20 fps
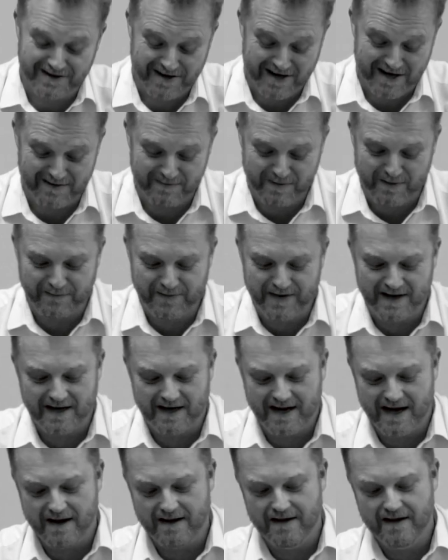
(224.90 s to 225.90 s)
on the end of my finger
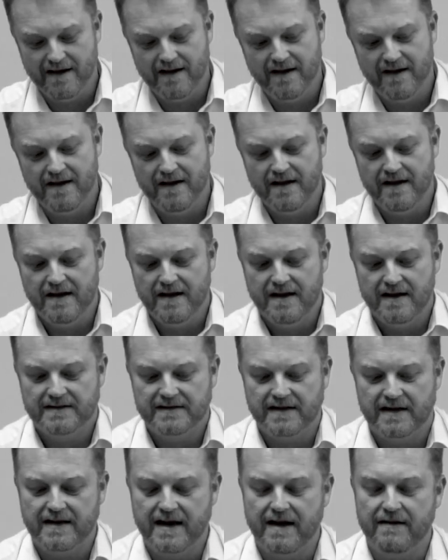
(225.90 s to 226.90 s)
now.
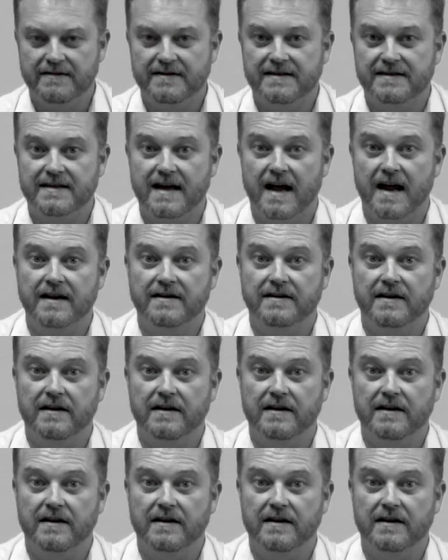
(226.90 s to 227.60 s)
So now it's starting to